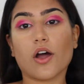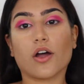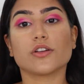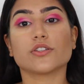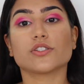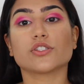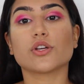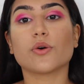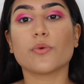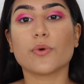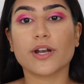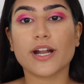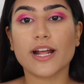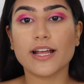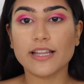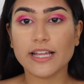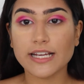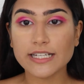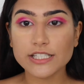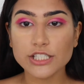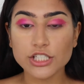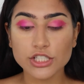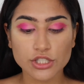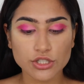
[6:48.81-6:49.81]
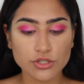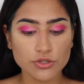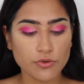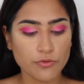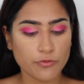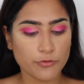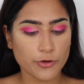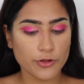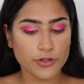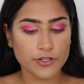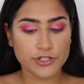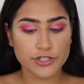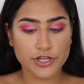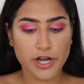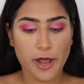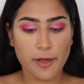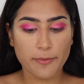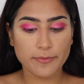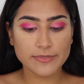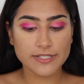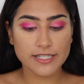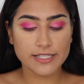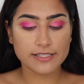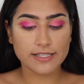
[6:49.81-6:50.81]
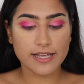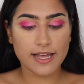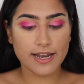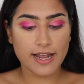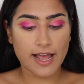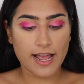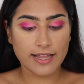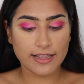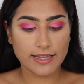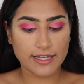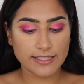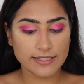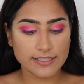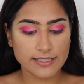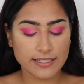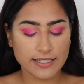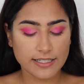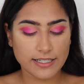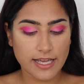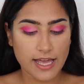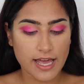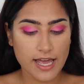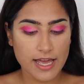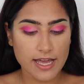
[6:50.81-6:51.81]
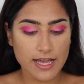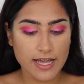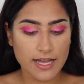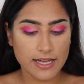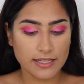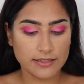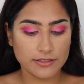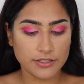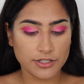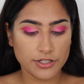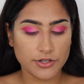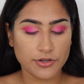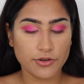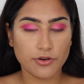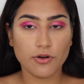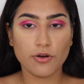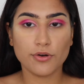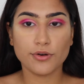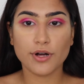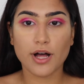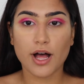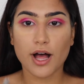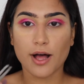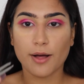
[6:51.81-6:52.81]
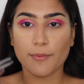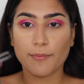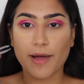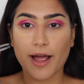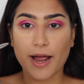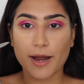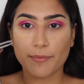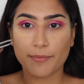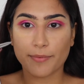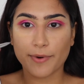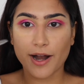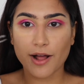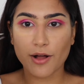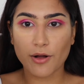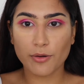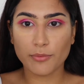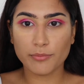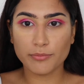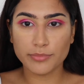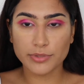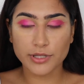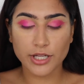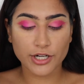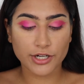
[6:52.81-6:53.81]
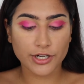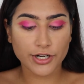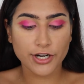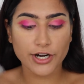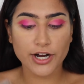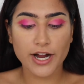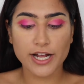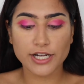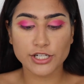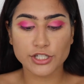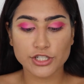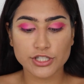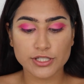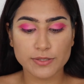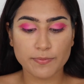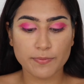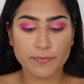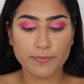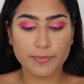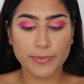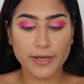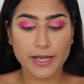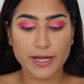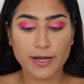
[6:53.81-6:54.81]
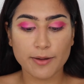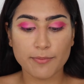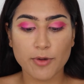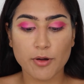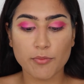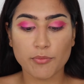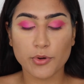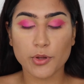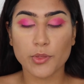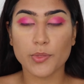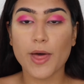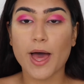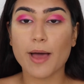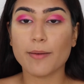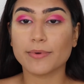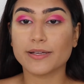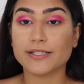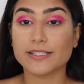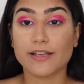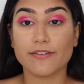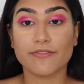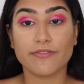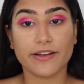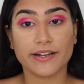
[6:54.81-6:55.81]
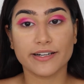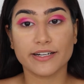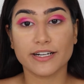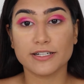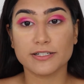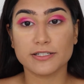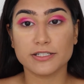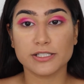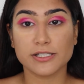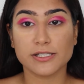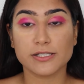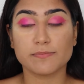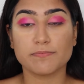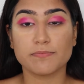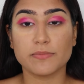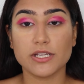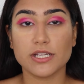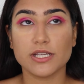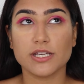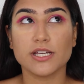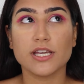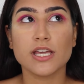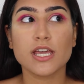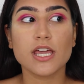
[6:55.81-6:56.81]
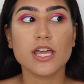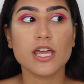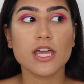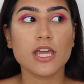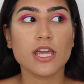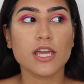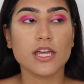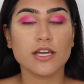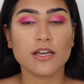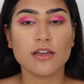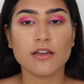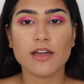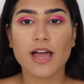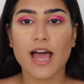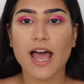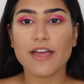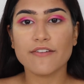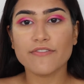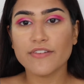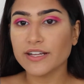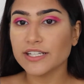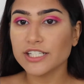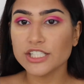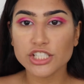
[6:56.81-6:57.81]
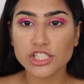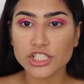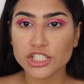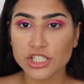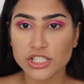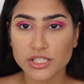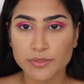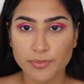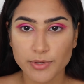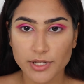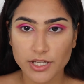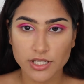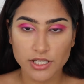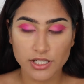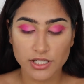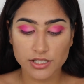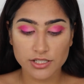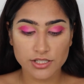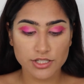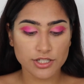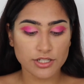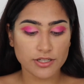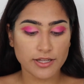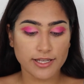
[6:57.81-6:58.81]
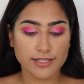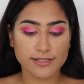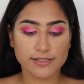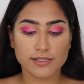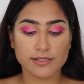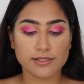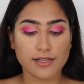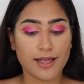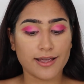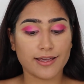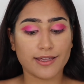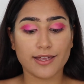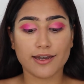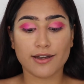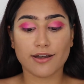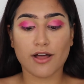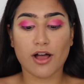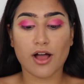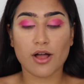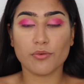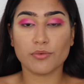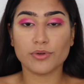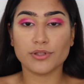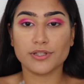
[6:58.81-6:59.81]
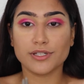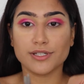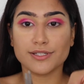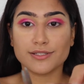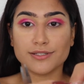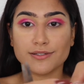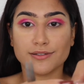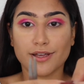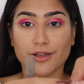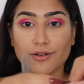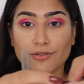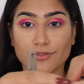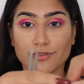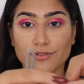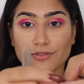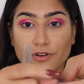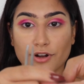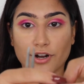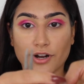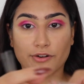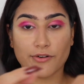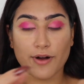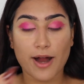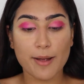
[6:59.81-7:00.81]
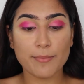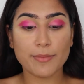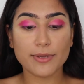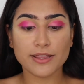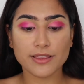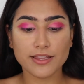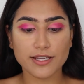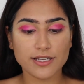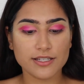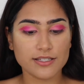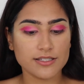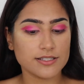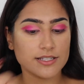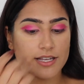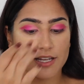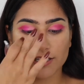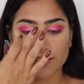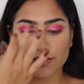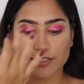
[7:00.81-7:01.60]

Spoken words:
So what I like to do for the gems is that I like to get a little eyebrow plucker and just pick them up with that, because I find it should just be easier. Like, sis, I cannot with these nails start grabbing these, like